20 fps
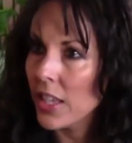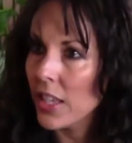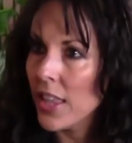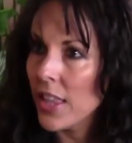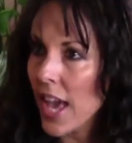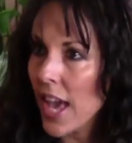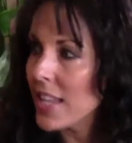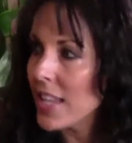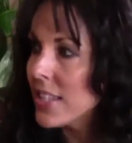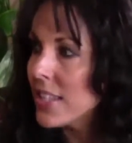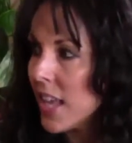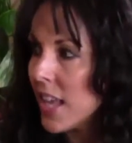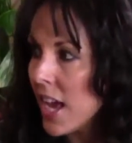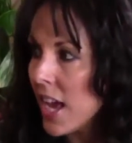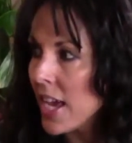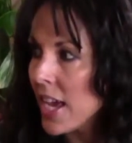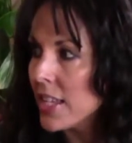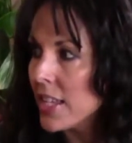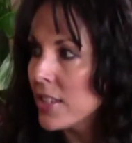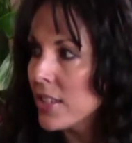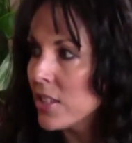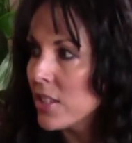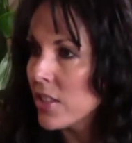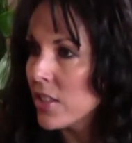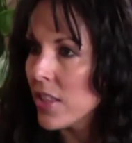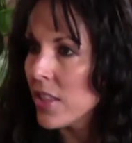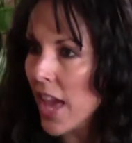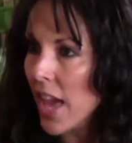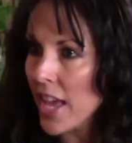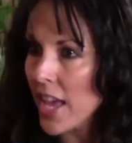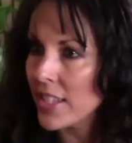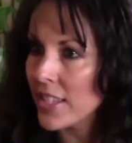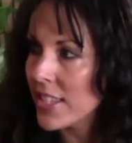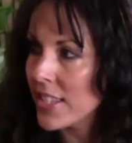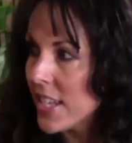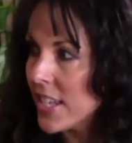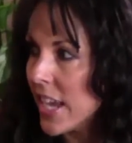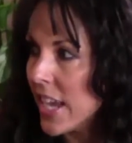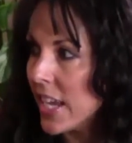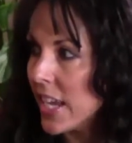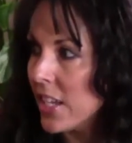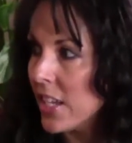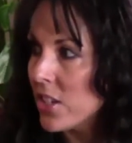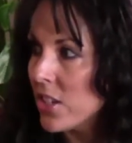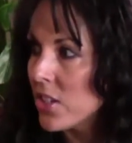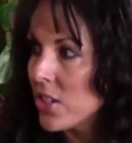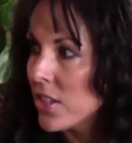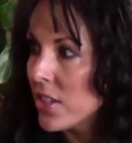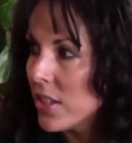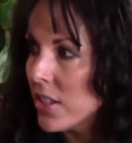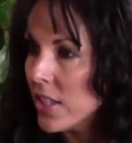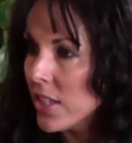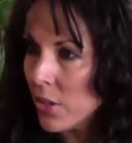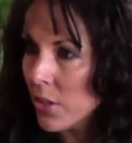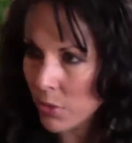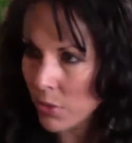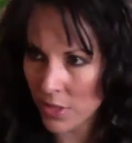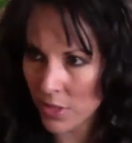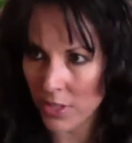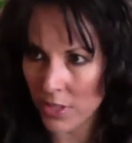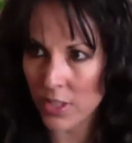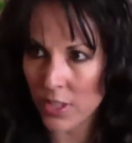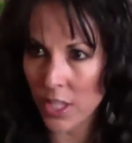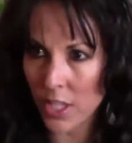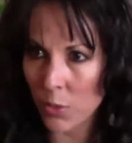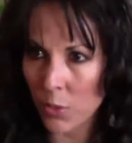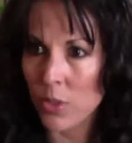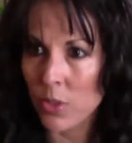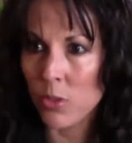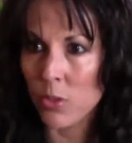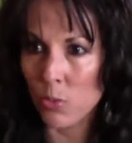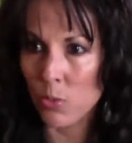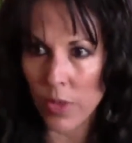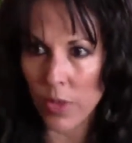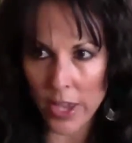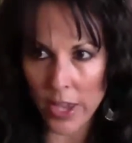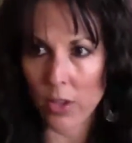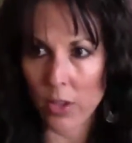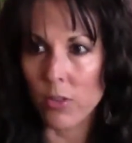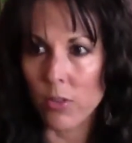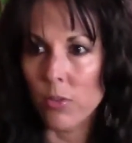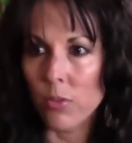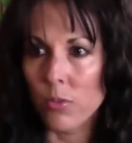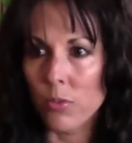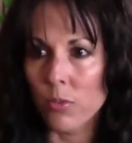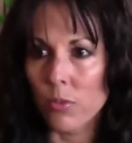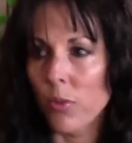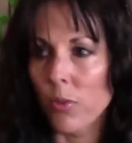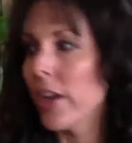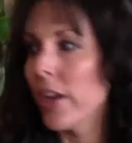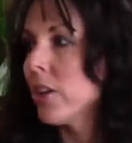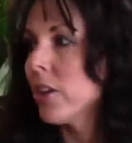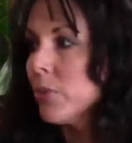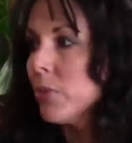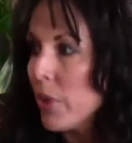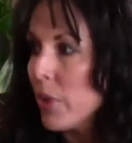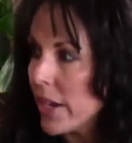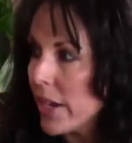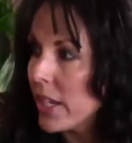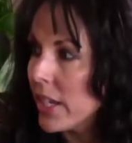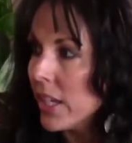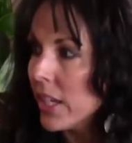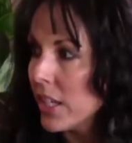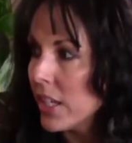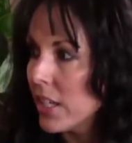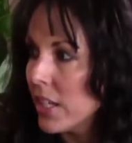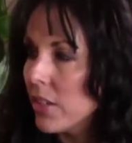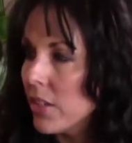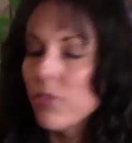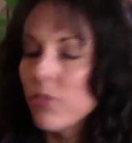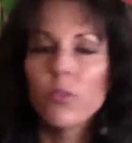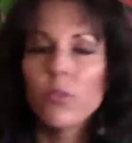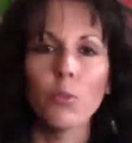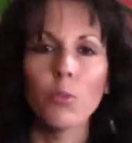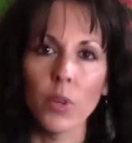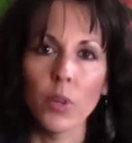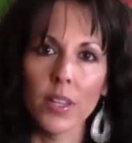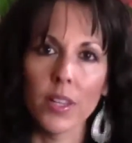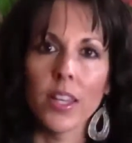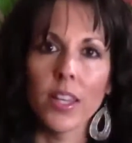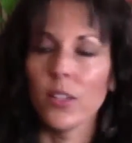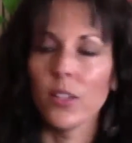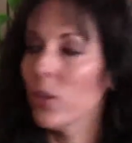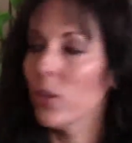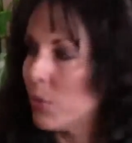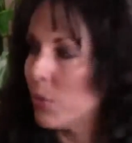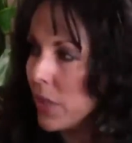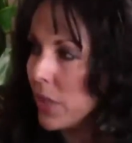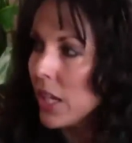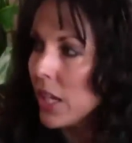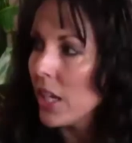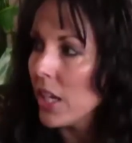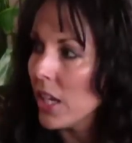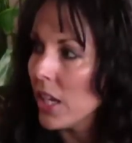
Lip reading: that size, that stage, it was like record breaking from what they told me.